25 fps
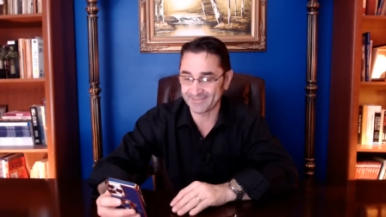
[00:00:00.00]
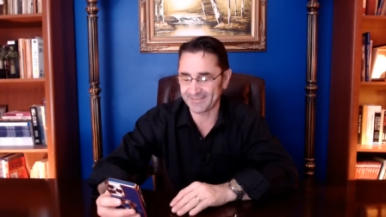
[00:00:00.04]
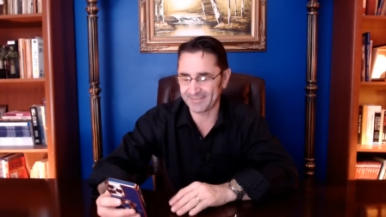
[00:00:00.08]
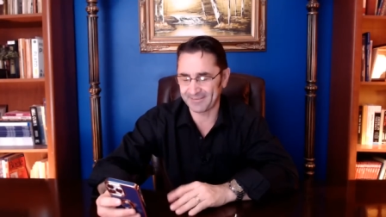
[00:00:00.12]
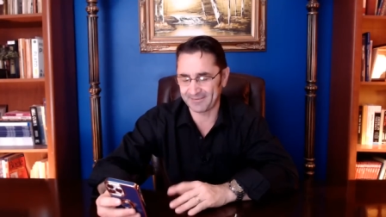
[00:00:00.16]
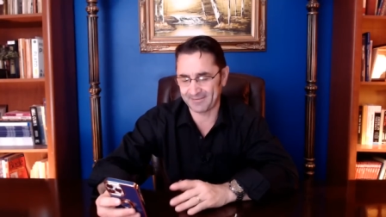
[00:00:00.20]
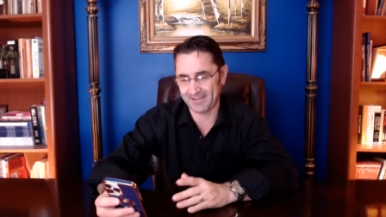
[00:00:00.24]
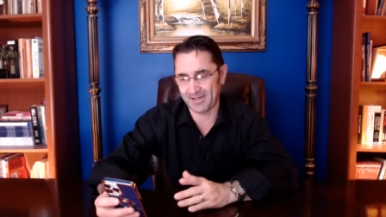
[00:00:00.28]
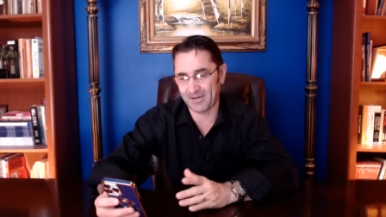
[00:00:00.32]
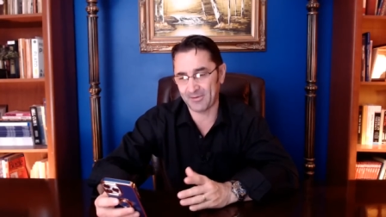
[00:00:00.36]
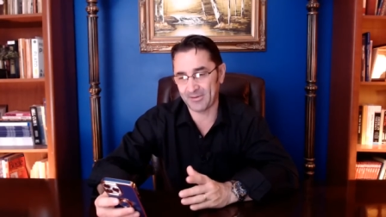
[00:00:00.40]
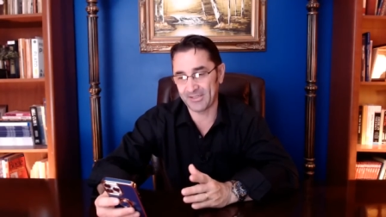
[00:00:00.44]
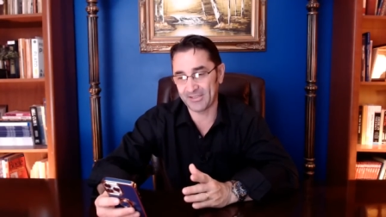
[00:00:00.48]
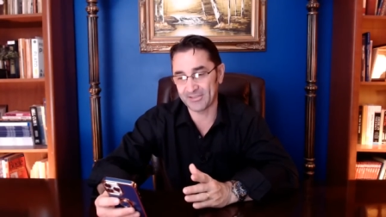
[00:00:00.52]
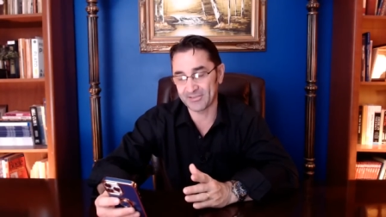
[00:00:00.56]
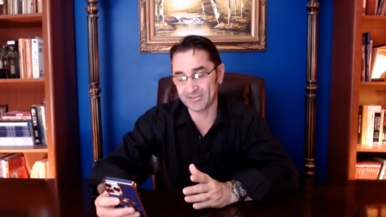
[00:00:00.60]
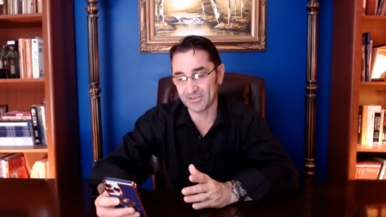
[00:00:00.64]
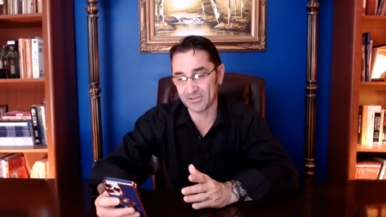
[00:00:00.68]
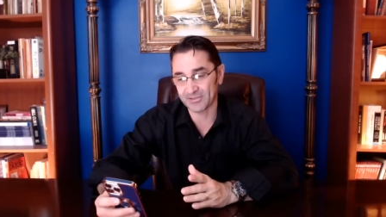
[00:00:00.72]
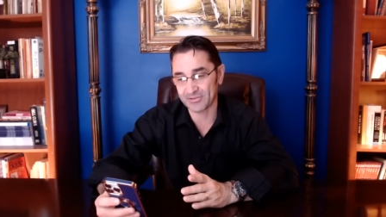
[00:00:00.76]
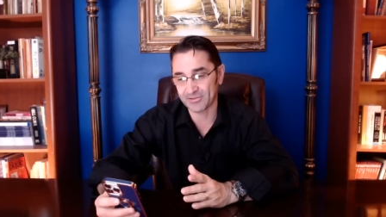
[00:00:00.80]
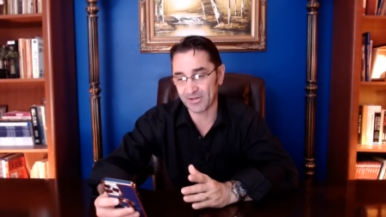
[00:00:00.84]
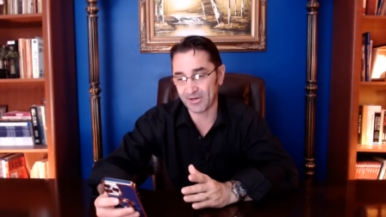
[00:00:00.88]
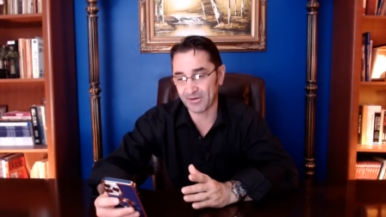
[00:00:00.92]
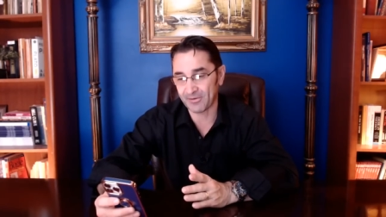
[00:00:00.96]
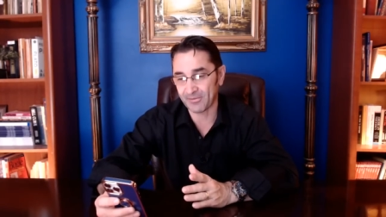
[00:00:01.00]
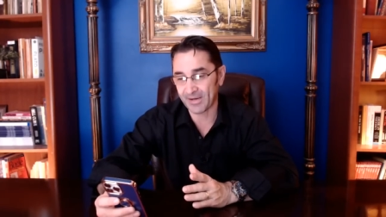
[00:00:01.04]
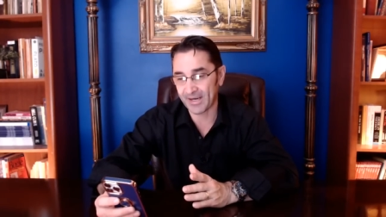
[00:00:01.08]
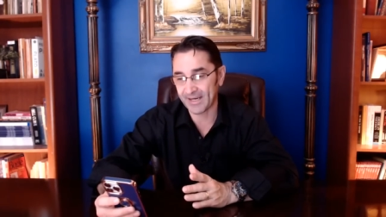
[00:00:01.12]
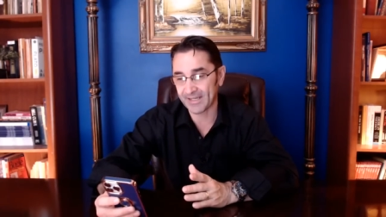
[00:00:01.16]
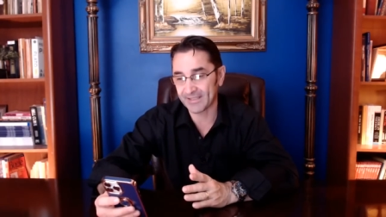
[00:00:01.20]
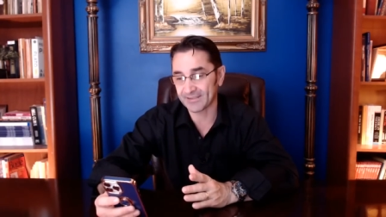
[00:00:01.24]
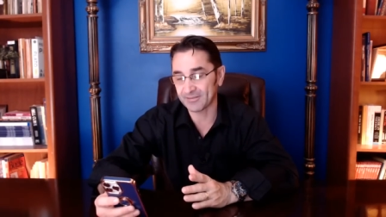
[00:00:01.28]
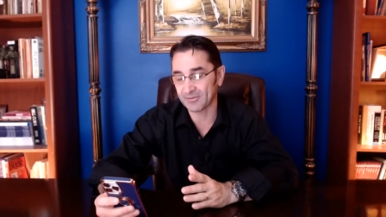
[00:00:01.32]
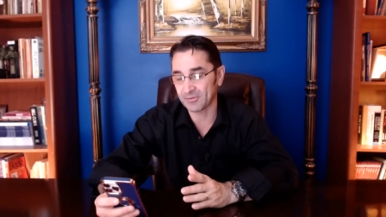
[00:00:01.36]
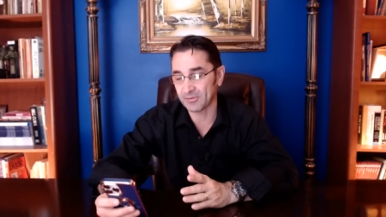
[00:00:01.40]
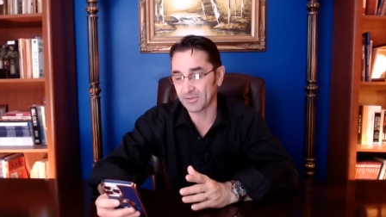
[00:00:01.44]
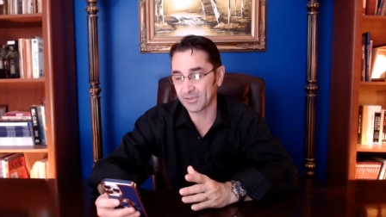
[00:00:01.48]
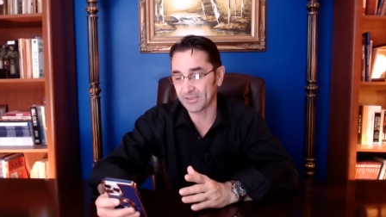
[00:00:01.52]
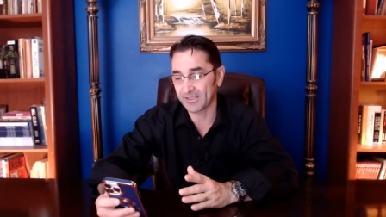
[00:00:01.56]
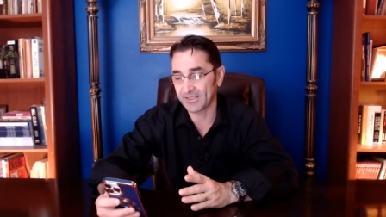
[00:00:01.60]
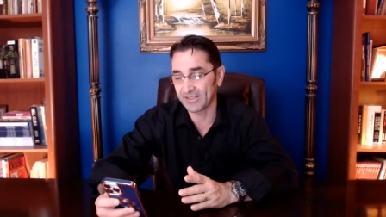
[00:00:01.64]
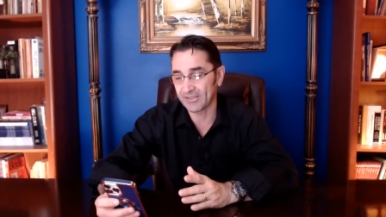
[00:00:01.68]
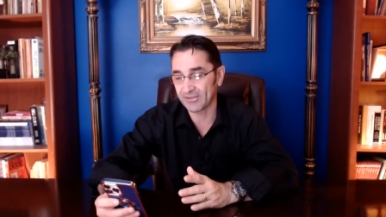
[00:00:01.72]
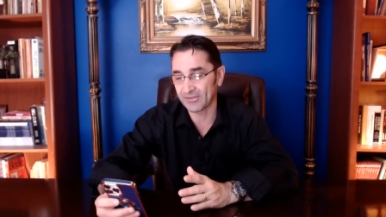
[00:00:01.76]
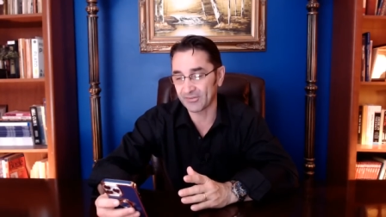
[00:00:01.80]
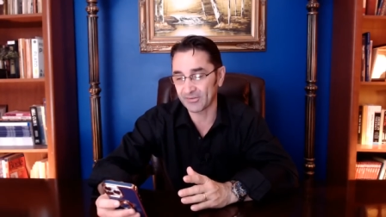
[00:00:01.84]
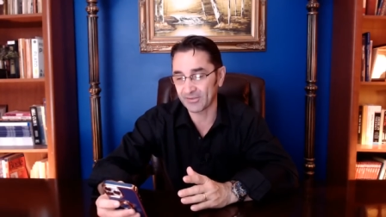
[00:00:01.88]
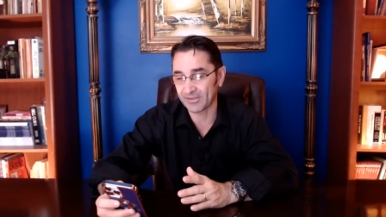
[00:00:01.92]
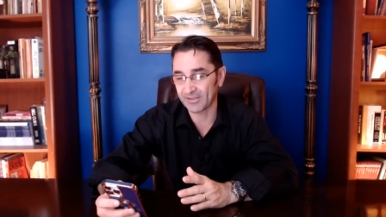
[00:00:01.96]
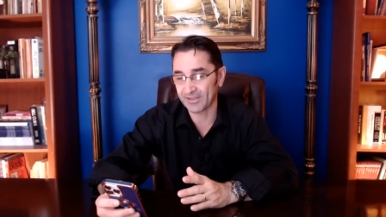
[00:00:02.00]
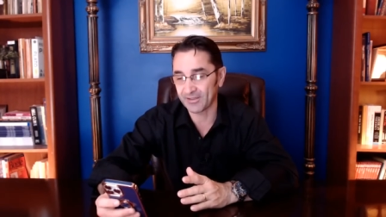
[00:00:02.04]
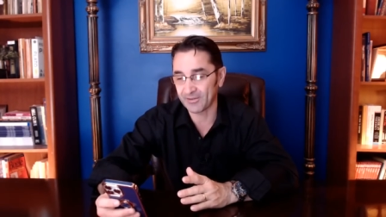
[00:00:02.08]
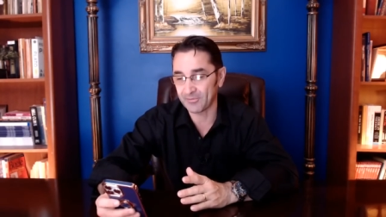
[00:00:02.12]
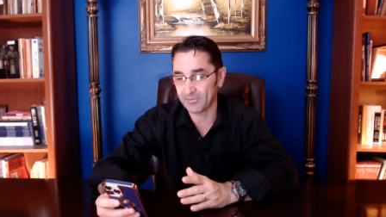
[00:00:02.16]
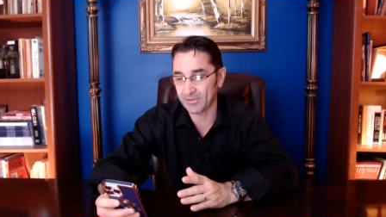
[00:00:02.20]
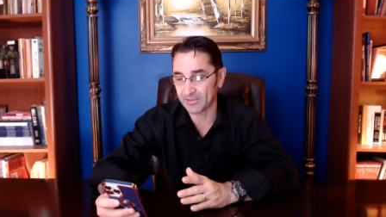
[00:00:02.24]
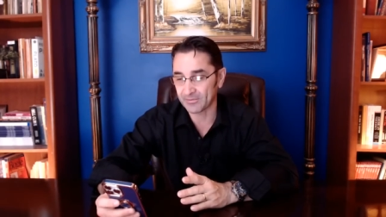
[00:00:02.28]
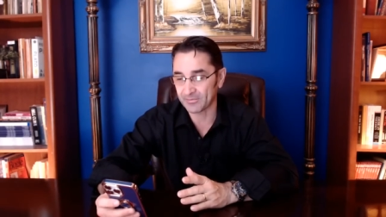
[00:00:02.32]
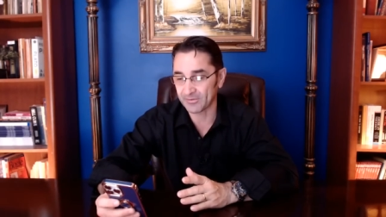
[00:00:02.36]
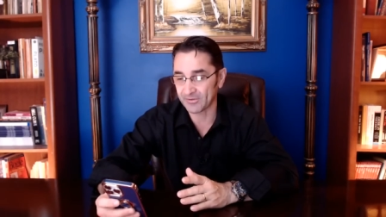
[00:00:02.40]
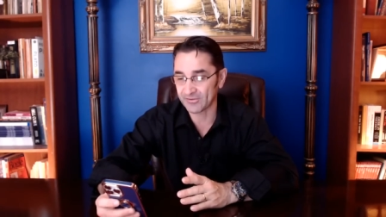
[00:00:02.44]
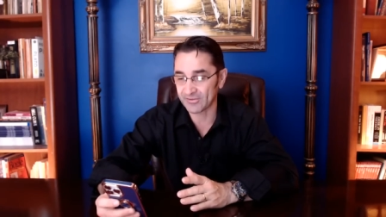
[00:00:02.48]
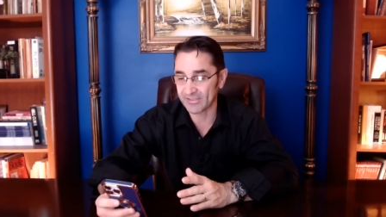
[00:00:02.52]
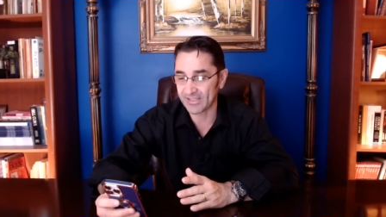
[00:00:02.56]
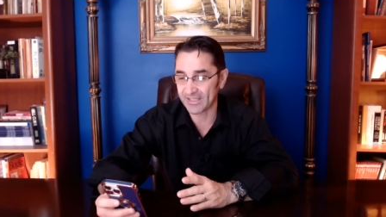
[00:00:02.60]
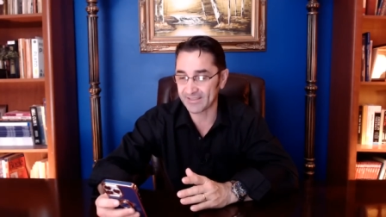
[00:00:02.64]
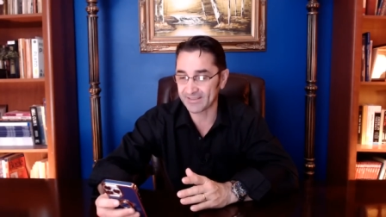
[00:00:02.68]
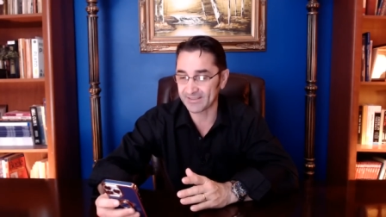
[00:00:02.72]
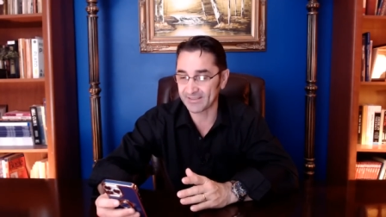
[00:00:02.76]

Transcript: Now he's ultra-right or he's, uh, what was that?